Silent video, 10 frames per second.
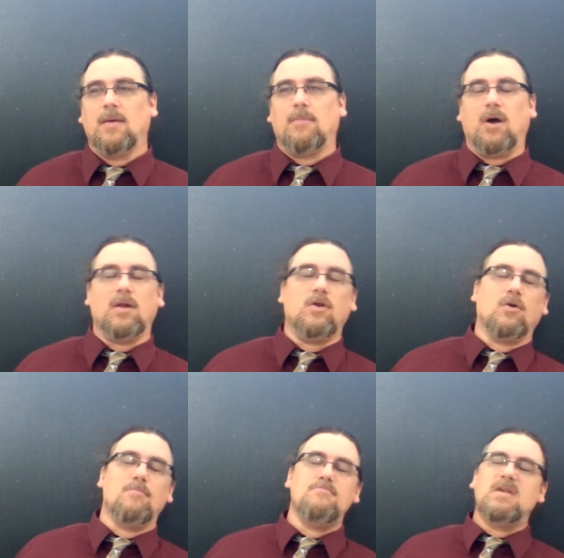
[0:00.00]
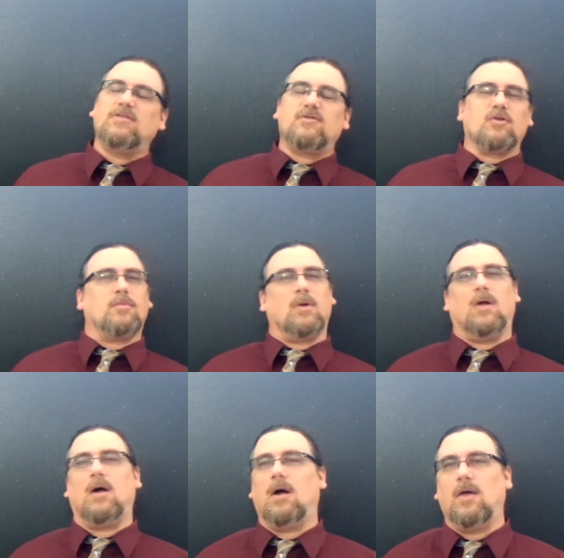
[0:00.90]
but you're
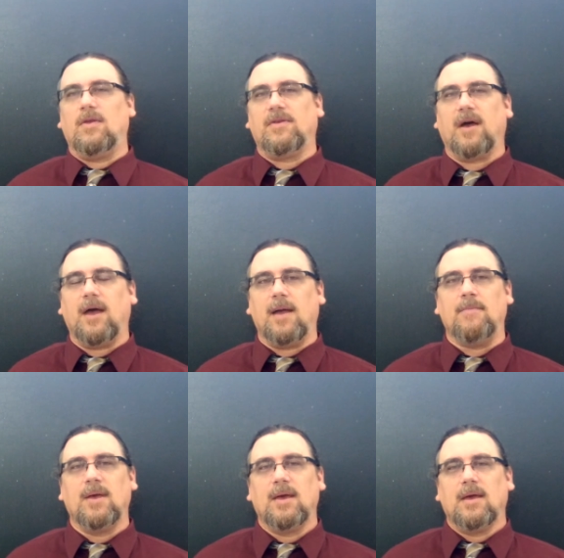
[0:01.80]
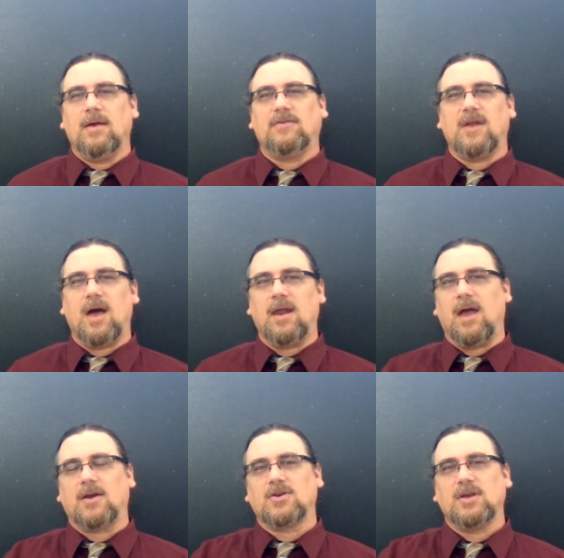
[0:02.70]
miserable all the time is not
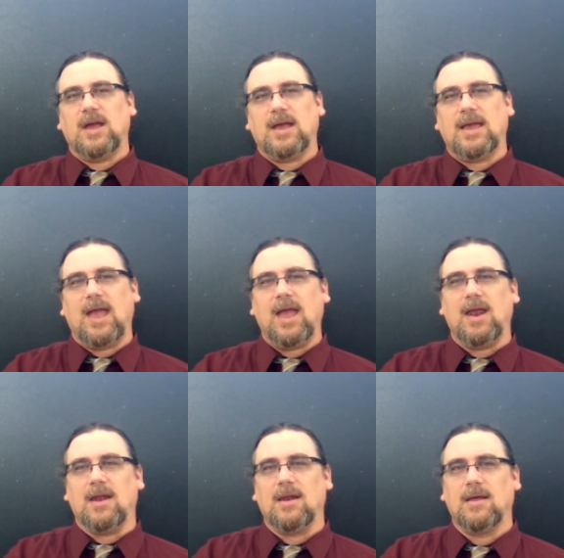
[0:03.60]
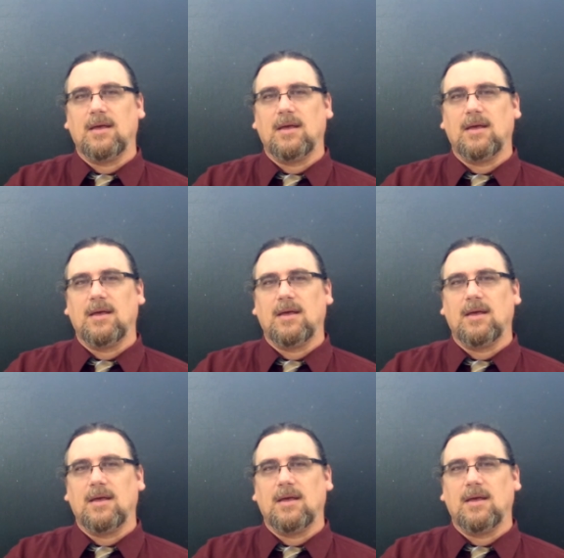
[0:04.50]
actually a gain,